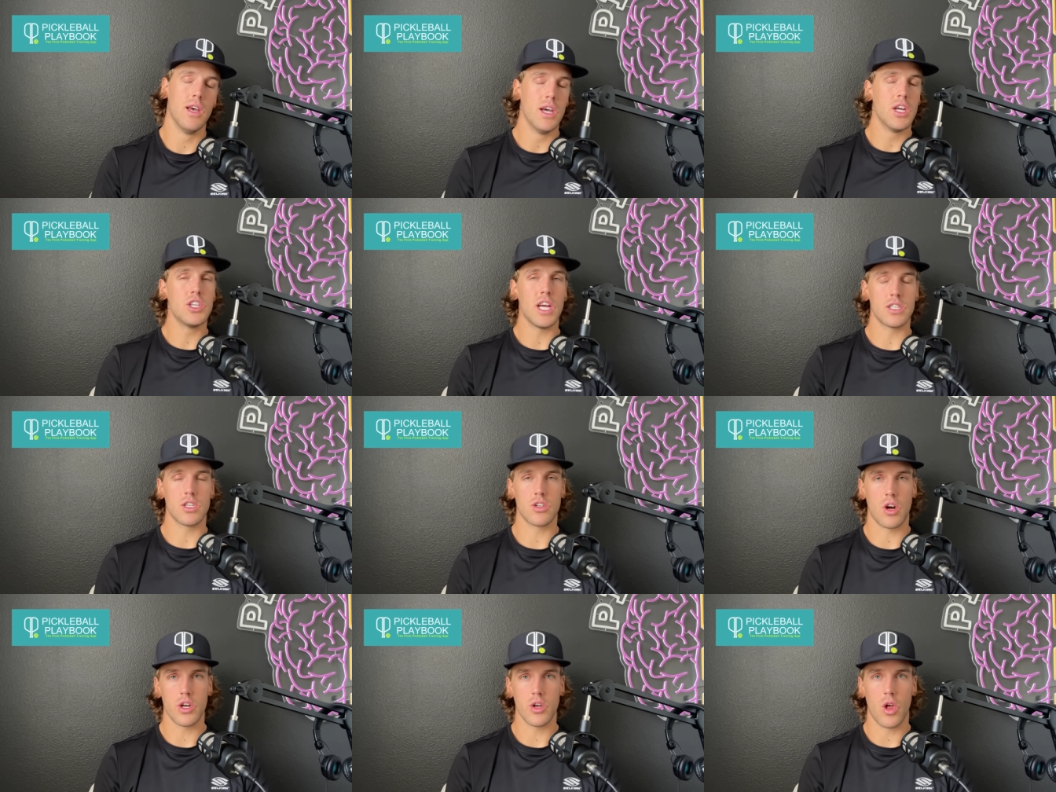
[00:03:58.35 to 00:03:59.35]
Chances
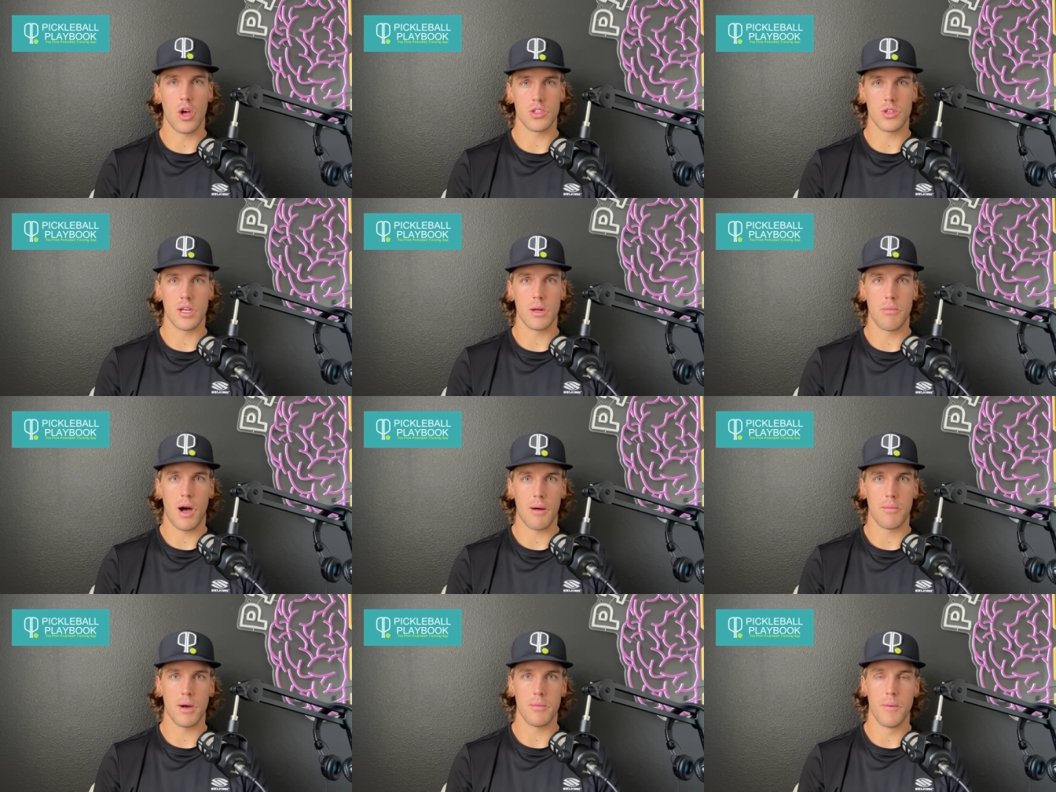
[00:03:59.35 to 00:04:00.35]
are you'll also get a pop
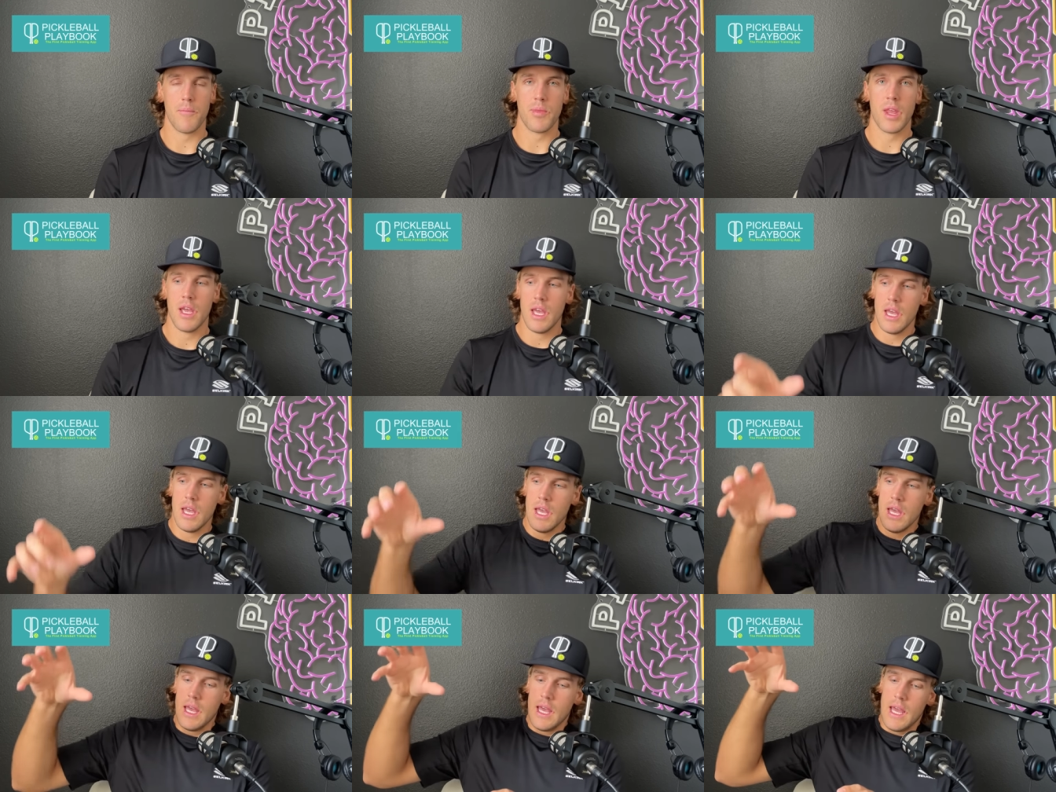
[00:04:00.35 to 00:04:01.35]
up.
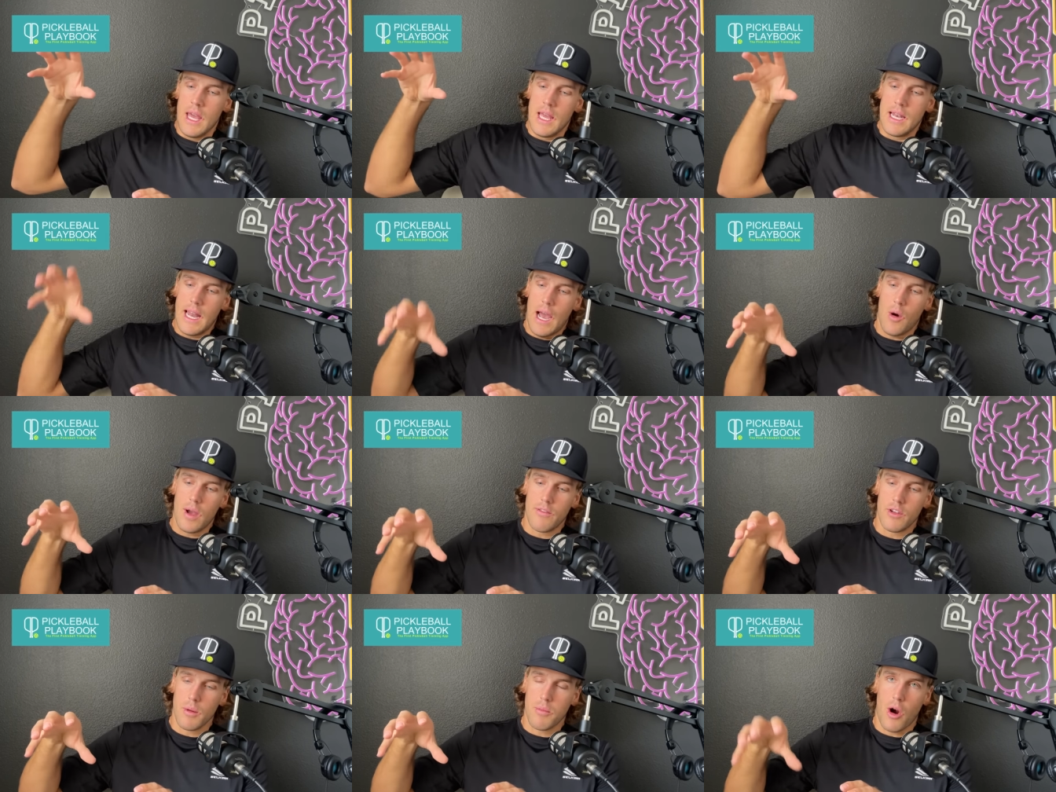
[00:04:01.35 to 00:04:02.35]
Now, if
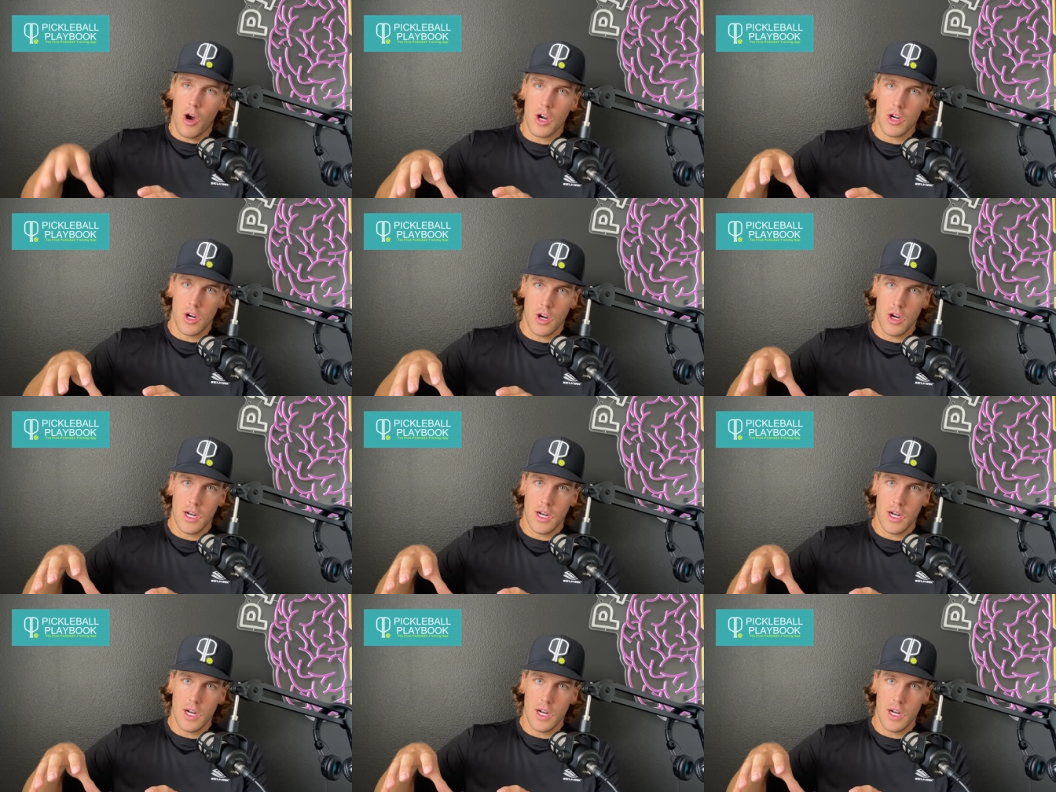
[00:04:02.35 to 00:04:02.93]
your partner